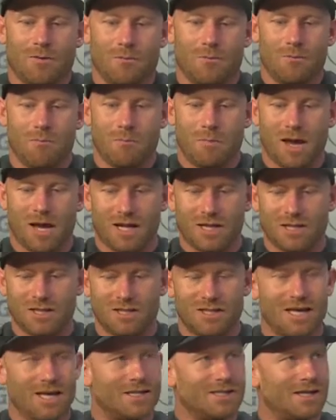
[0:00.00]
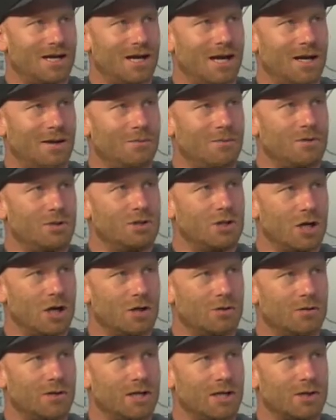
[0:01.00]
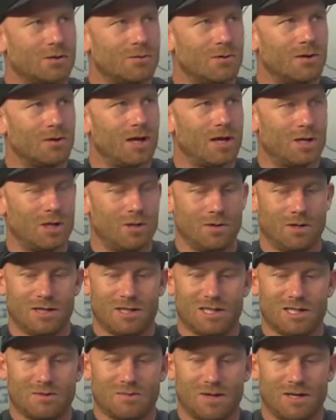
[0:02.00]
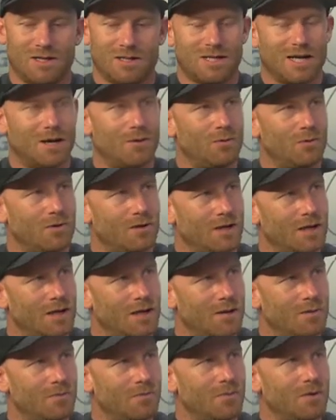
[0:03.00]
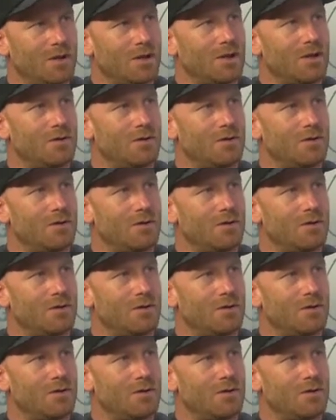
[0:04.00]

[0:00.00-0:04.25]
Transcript: managing that time, juggling it to where like you get to spend time with them,